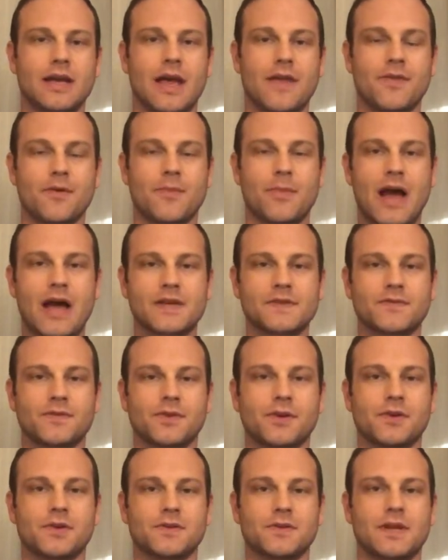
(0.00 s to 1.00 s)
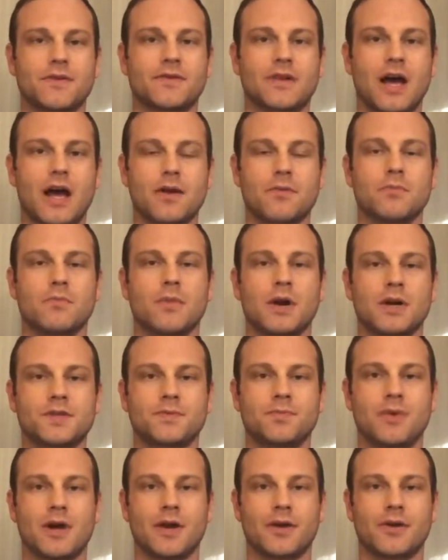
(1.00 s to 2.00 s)
In the past few years, I've gotten
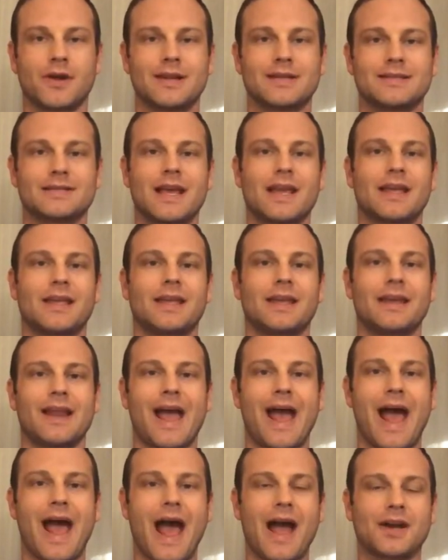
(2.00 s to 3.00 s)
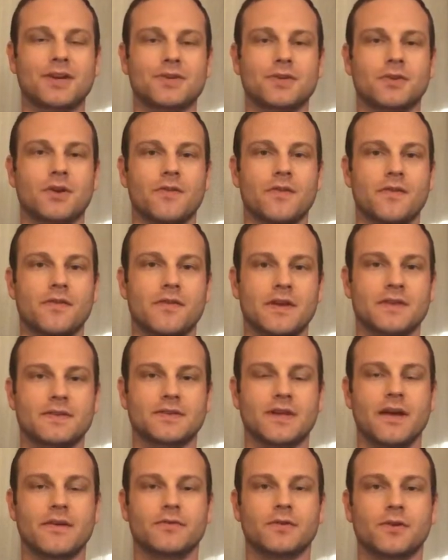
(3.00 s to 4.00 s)
much better at taking action on the things
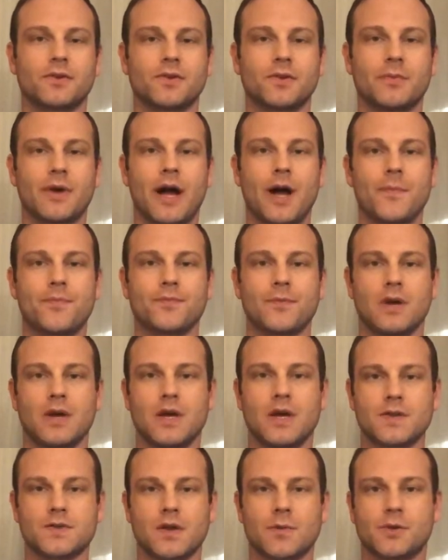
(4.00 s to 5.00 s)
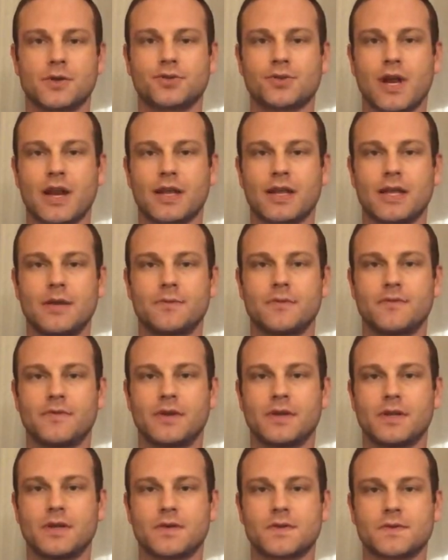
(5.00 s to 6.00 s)
that I've learned about. So I'm gonna try to keep the
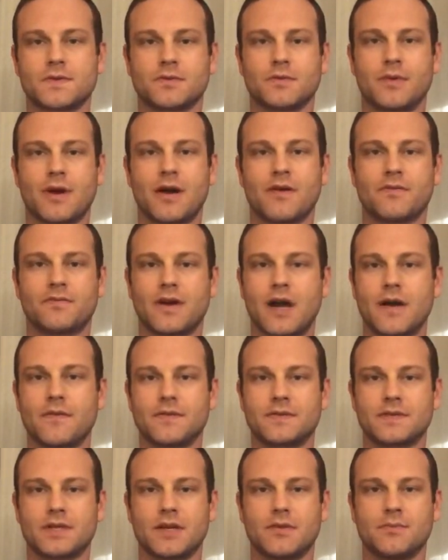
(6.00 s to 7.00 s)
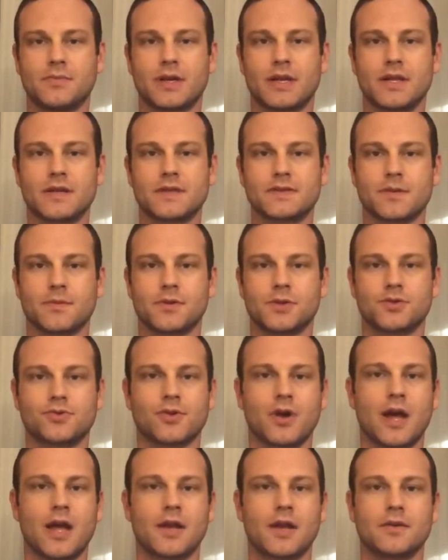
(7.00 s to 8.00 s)
videos to about 5 to 10 minutes. I'm gonna
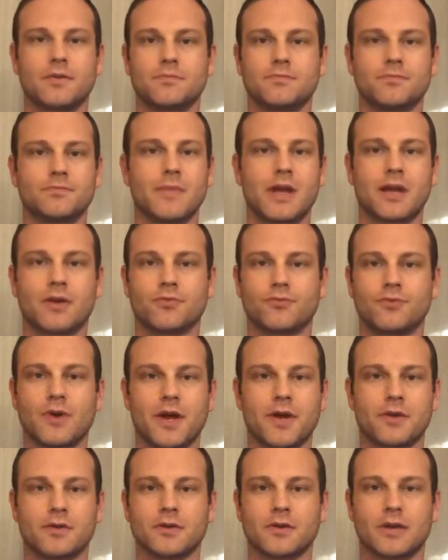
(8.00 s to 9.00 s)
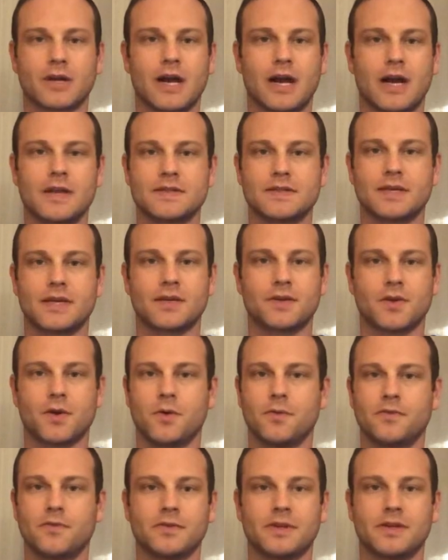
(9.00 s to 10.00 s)
try and make regular content,
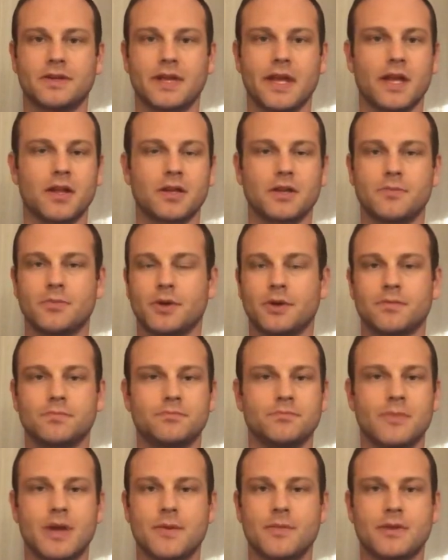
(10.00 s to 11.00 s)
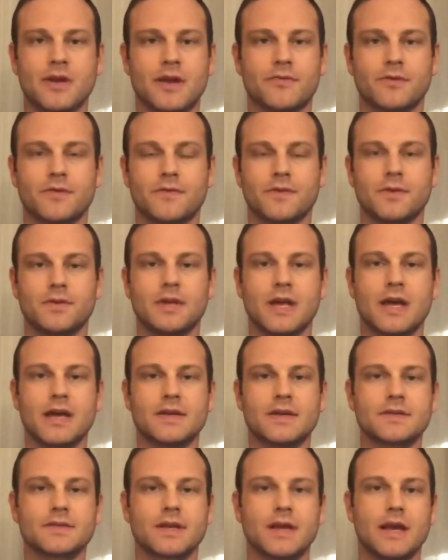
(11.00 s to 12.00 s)
hopefully daily, but maybe every few
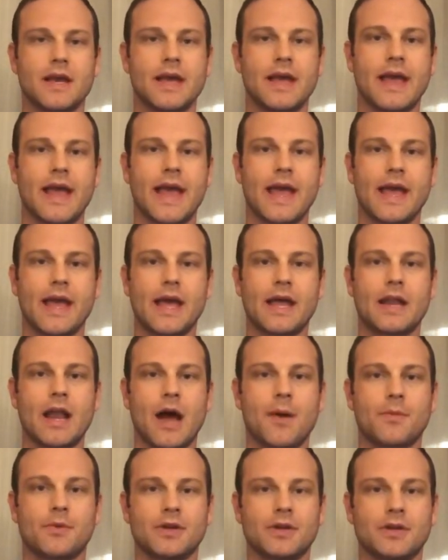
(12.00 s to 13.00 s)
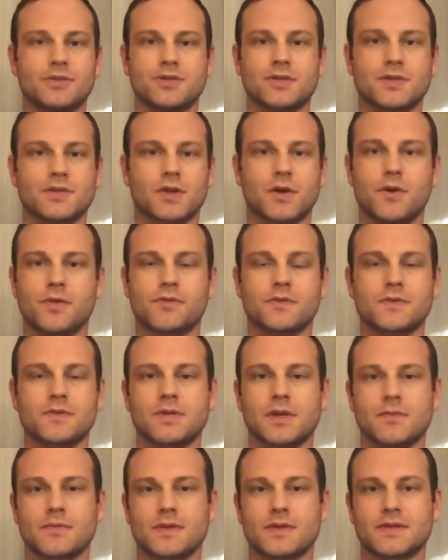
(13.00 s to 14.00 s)
days. And I'm gonna just go through
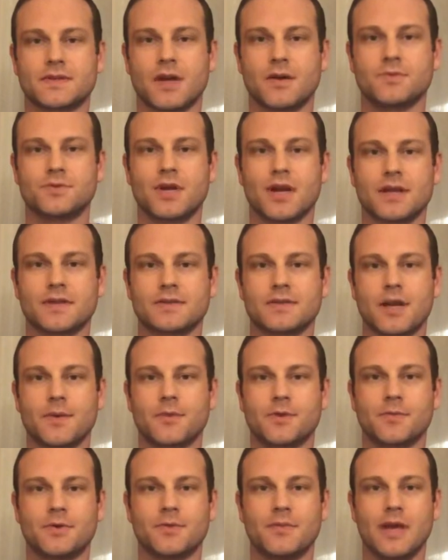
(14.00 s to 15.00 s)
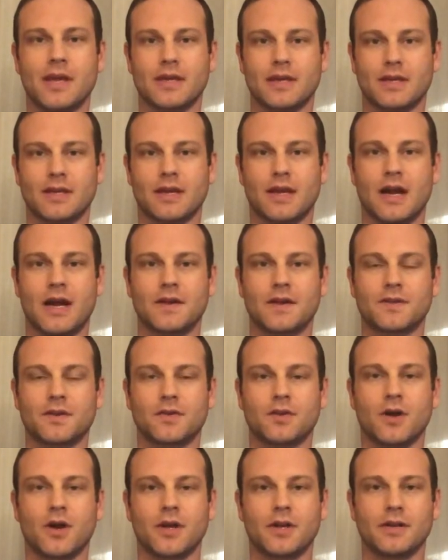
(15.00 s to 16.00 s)
some of the subjects that I'm gonna be making
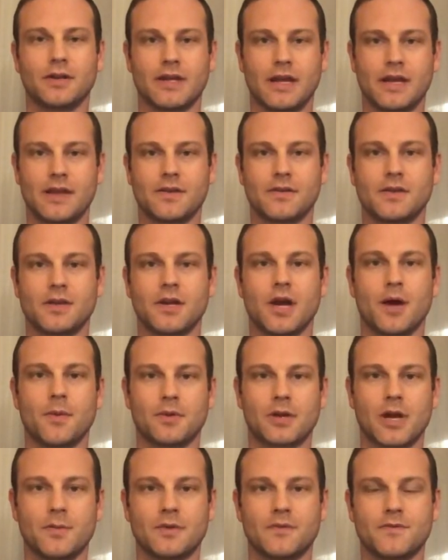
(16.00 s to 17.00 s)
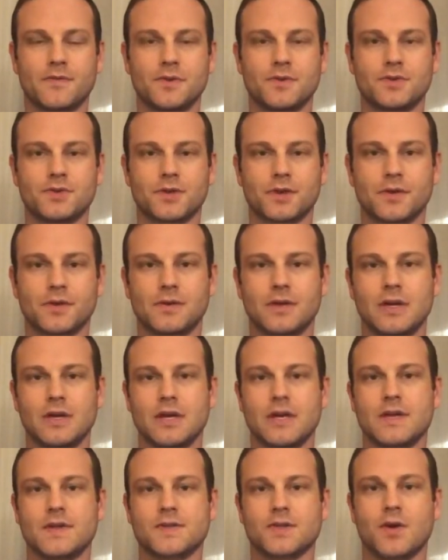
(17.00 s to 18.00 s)
content on in the upcoming future.
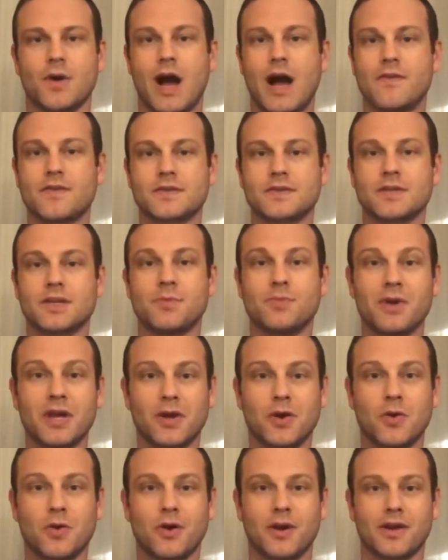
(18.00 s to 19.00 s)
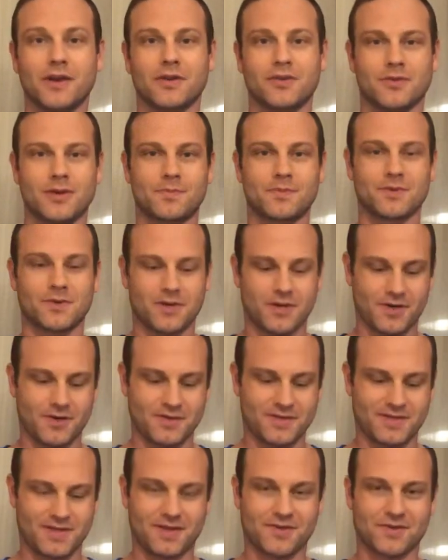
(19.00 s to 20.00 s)
So obviously Bitcoin,
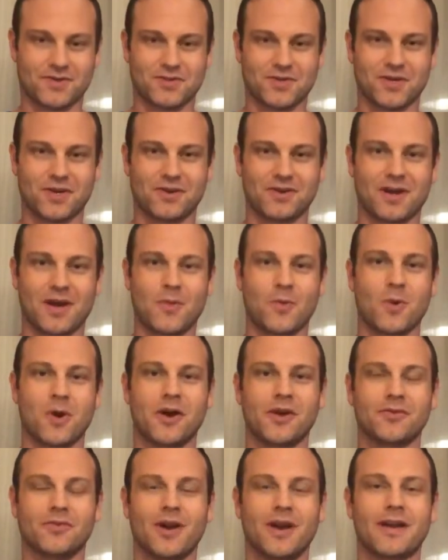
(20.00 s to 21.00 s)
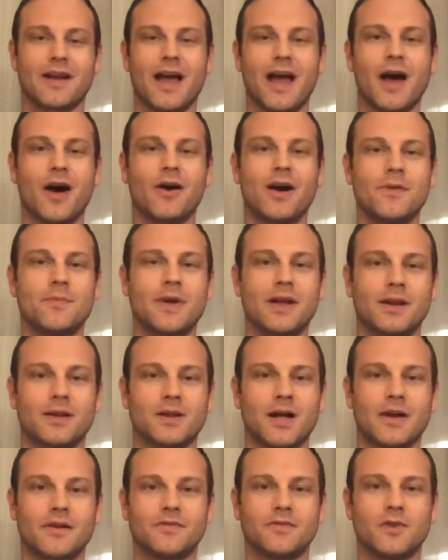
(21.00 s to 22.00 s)
cryptocurrency, the shirt I'm wearing right now. I made a
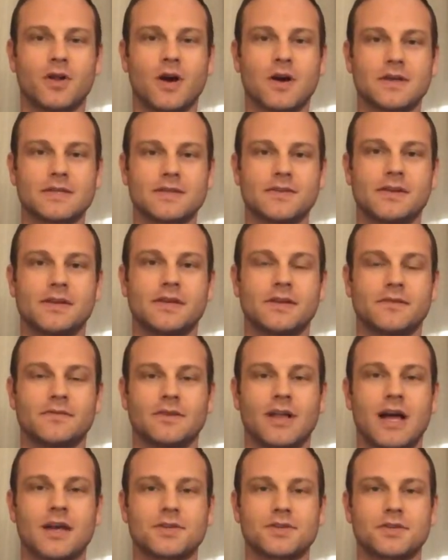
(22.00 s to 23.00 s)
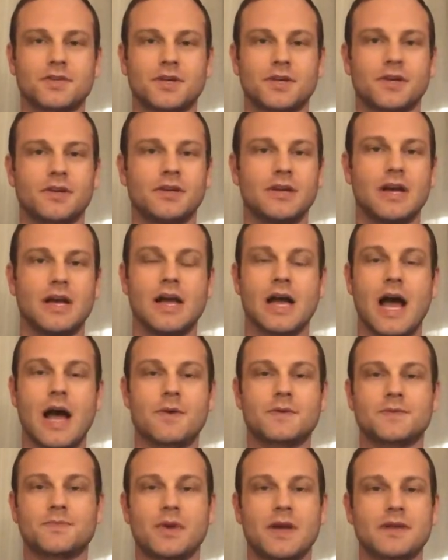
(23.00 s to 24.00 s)
lot of vlogs at the end of last year.
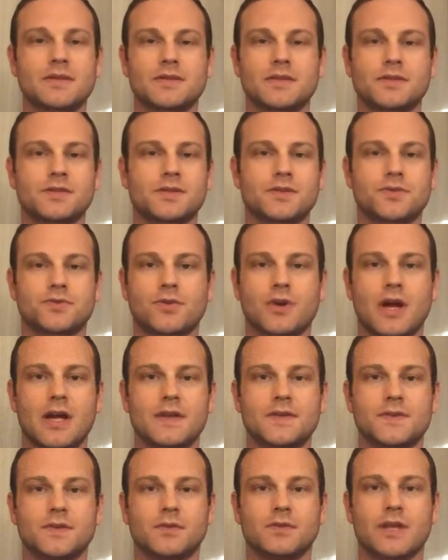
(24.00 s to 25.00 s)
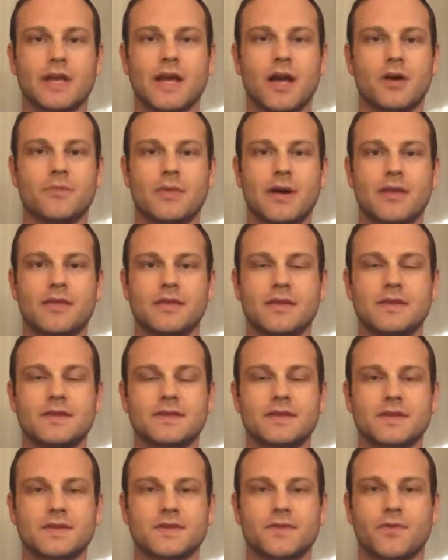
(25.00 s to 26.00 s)
I was basically just trying to lay out my
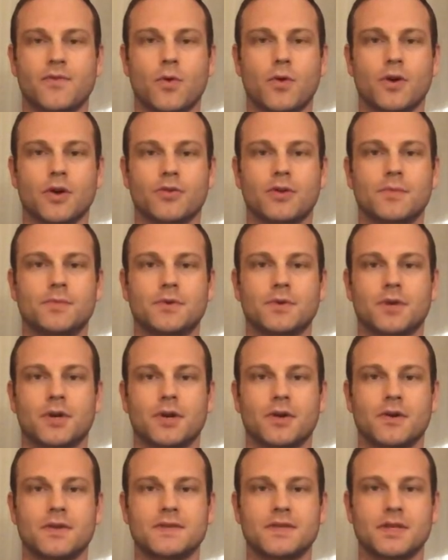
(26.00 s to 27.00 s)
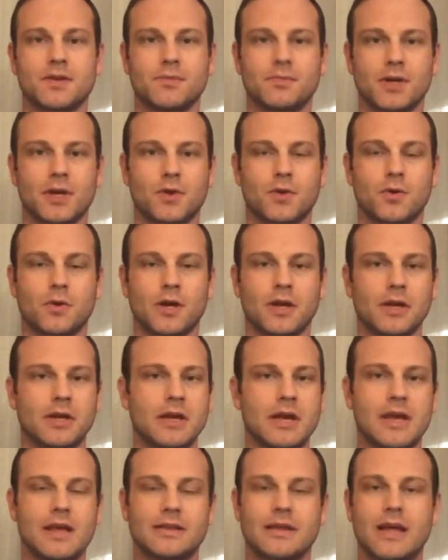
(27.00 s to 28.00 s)
thesis for cryptocurrency and Bitcoin.
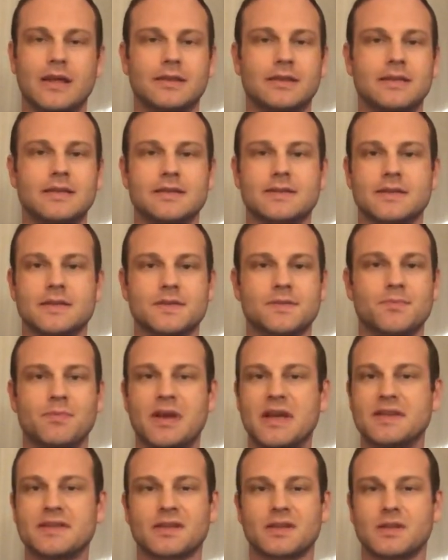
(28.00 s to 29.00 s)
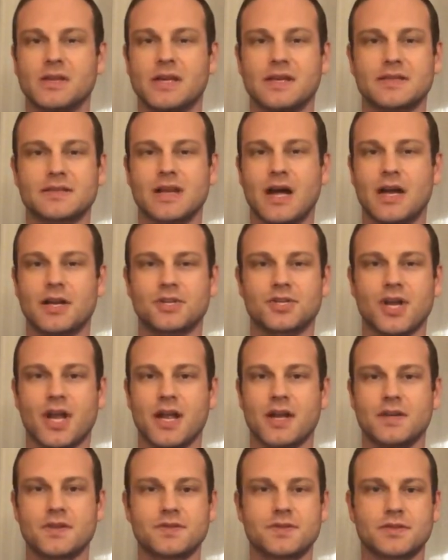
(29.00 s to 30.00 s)
That thesis basically has not
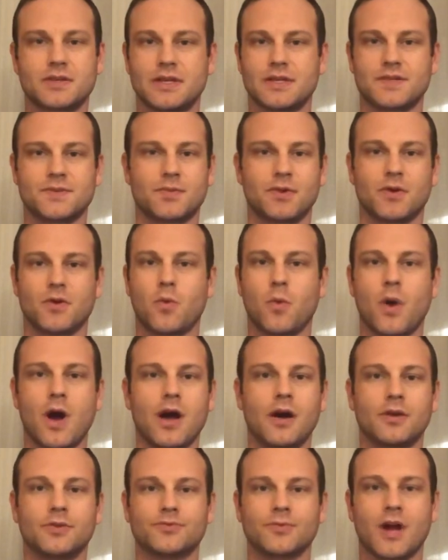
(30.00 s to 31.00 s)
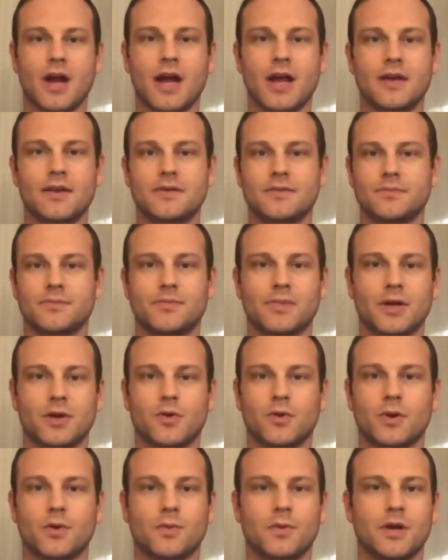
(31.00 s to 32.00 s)
changed. It's been a wild ride.
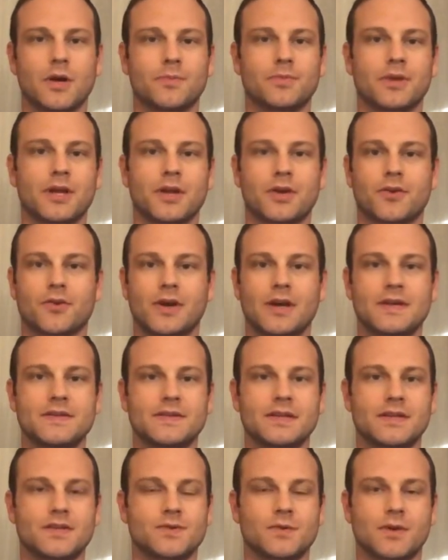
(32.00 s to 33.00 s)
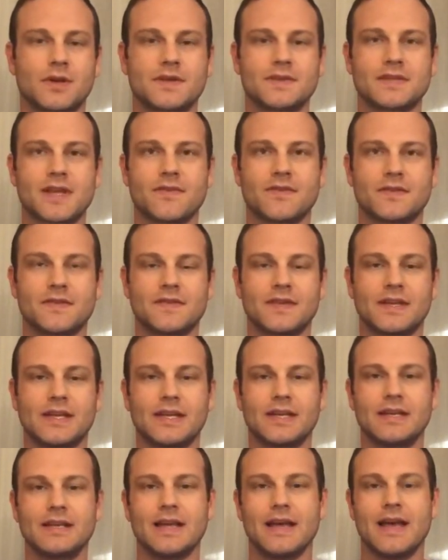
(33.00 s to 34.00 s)
Bitcoin went up like crazy in
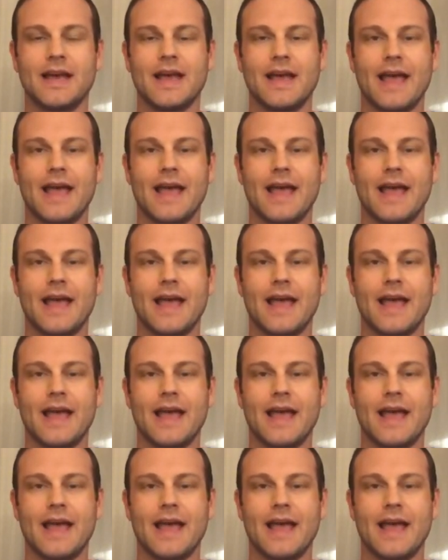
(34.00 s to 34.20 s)
2017.